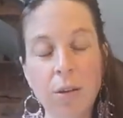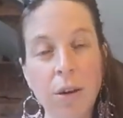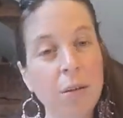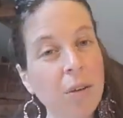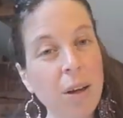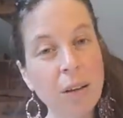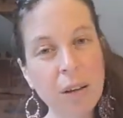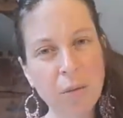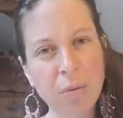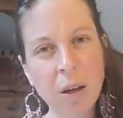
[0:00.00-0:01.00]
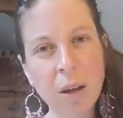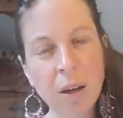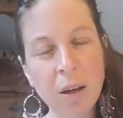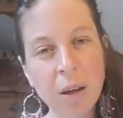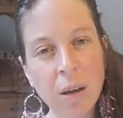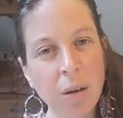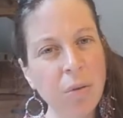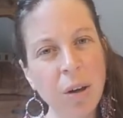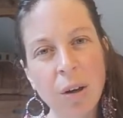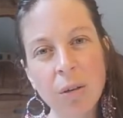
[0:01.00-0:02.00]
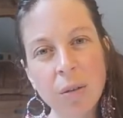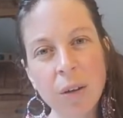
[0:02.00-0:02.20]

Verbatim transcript: and i realized that i really i really loved